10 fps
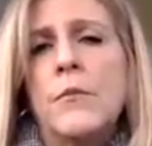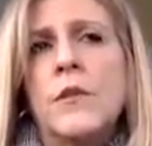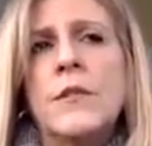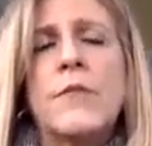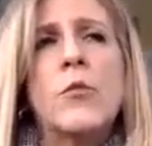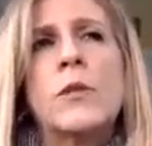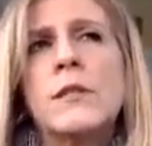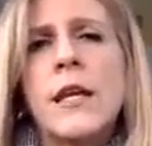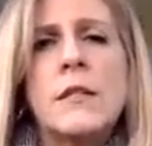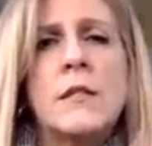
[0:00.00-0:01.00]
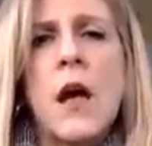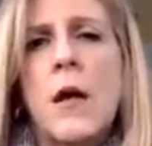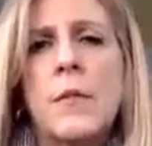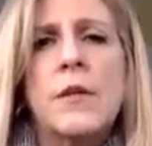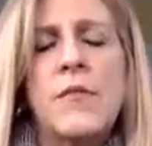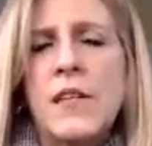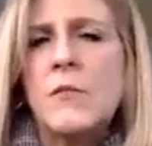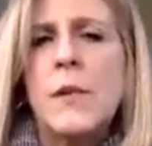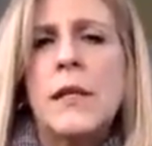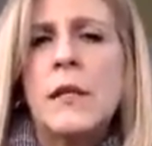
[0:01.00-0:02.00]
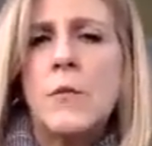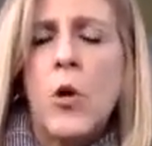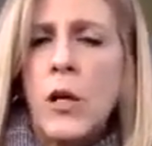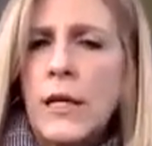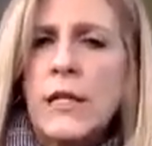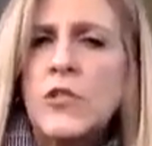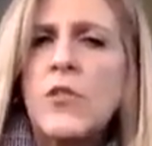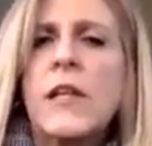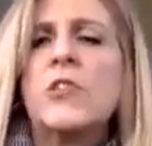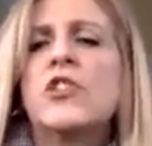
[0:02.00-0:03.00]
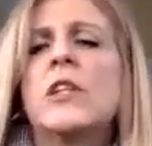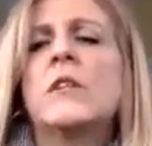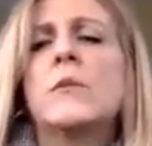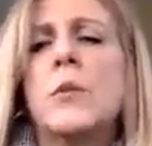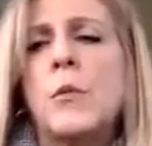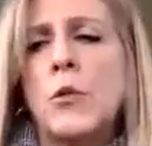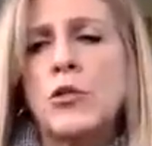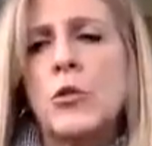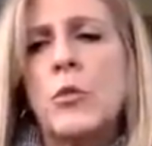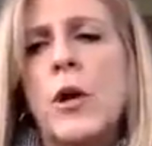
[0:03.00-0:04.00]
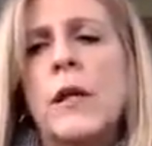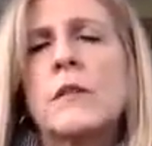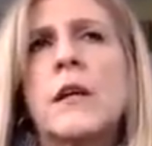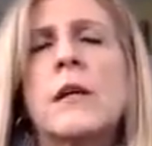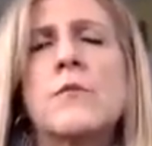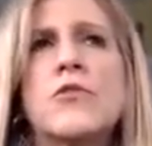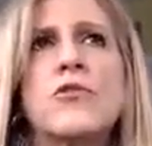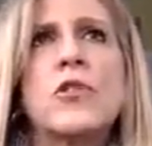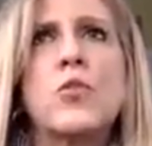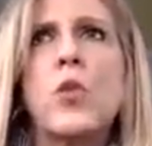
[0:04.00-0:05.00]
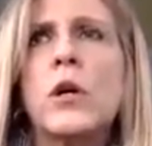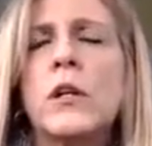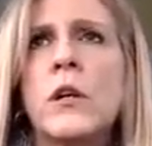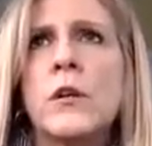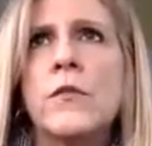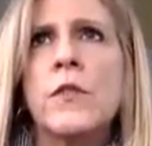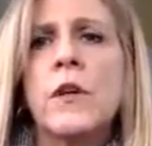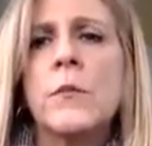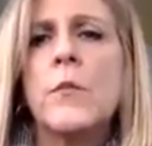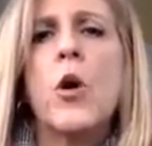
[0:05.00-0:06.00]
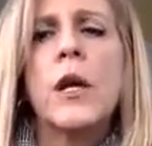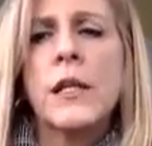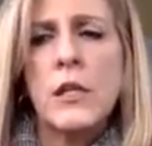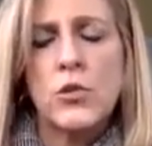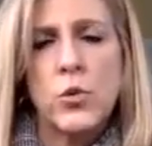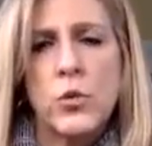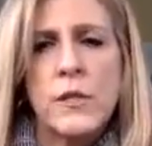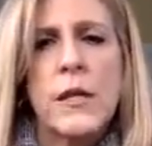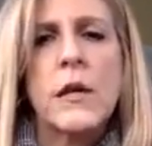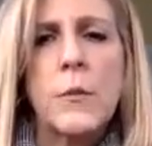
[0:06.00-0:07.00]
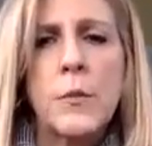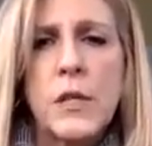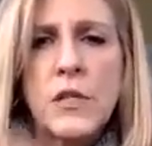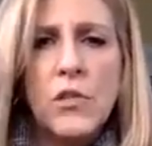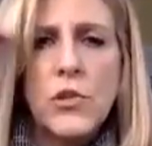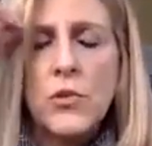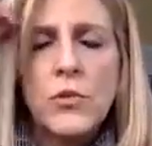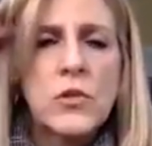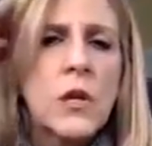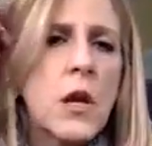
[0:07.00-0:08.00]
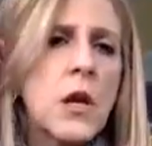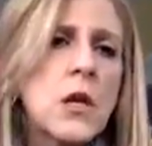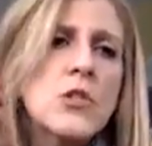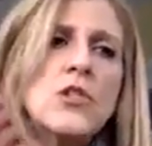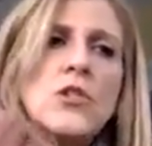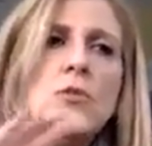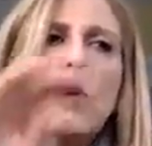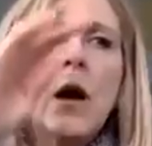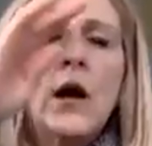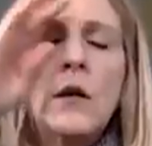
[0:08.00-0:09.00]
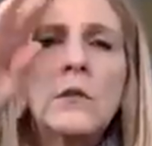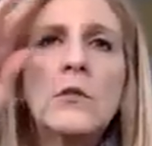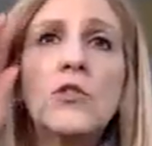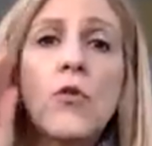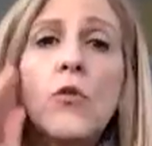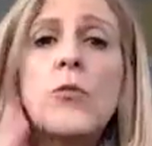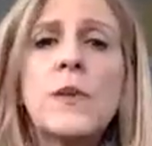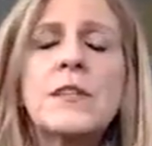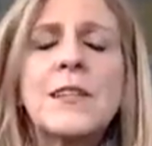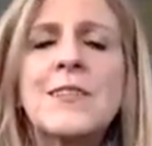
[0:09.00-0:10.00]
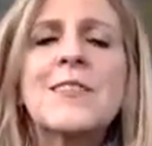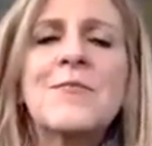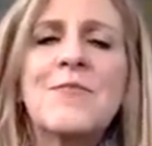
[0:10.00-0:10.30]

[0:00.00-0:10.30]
Because everyone takes time and investment in a marketing strategy, and the promotional product items are just one of the marketing tools that companies use to grow their business.